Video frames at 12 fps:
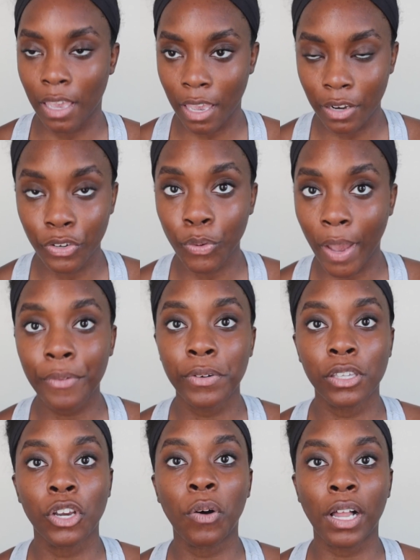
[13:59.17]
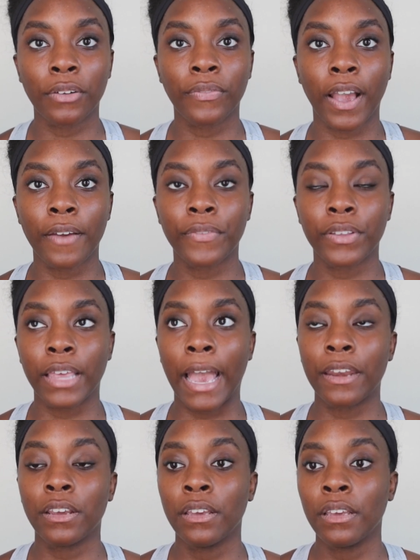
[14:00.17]
It, do I really qualify for
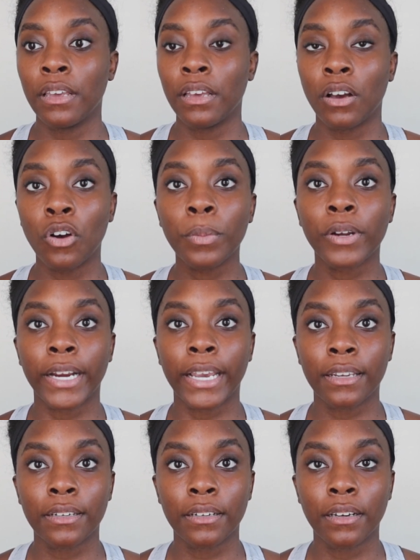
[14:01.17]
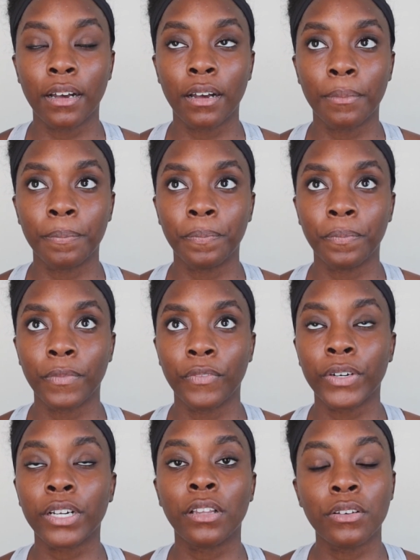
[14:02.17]
that home grant um,
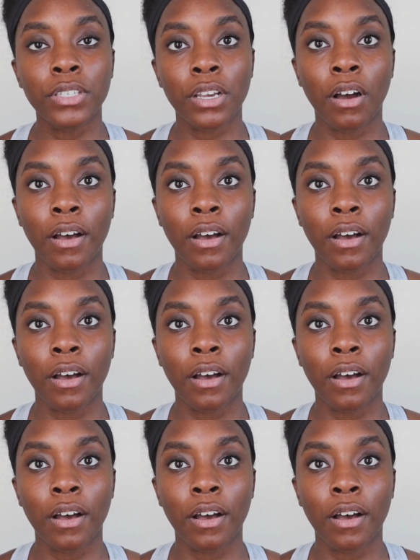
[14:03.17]
for closing